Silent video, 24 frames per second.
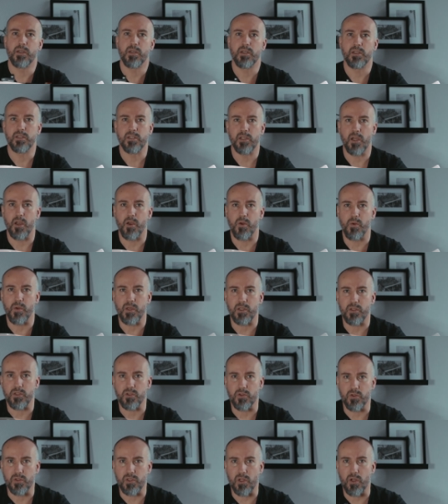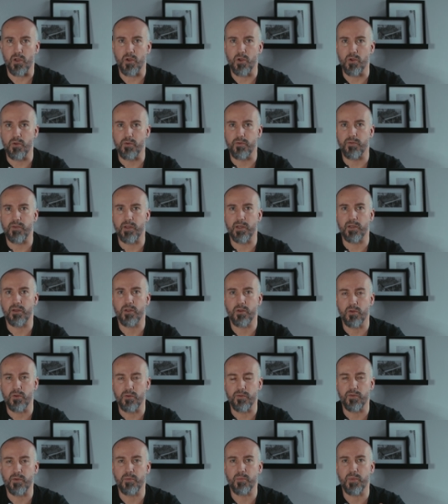so it's just a
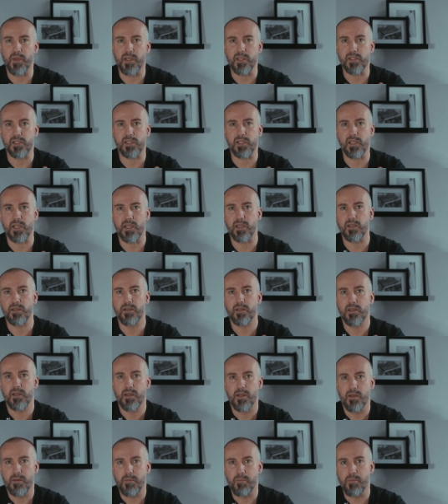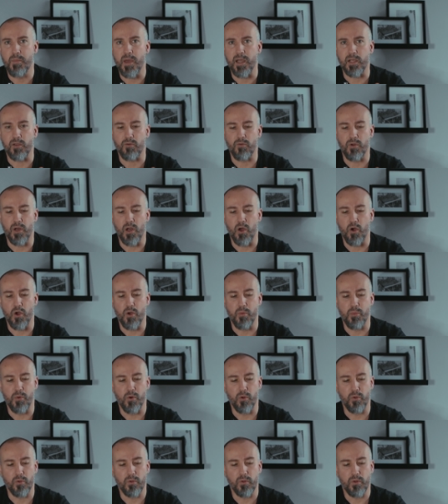hoofing piece of kit, mega
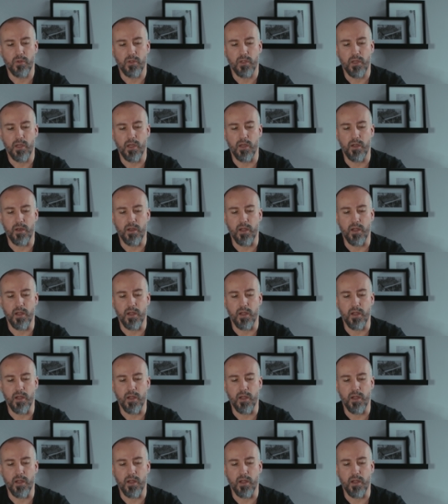reliable and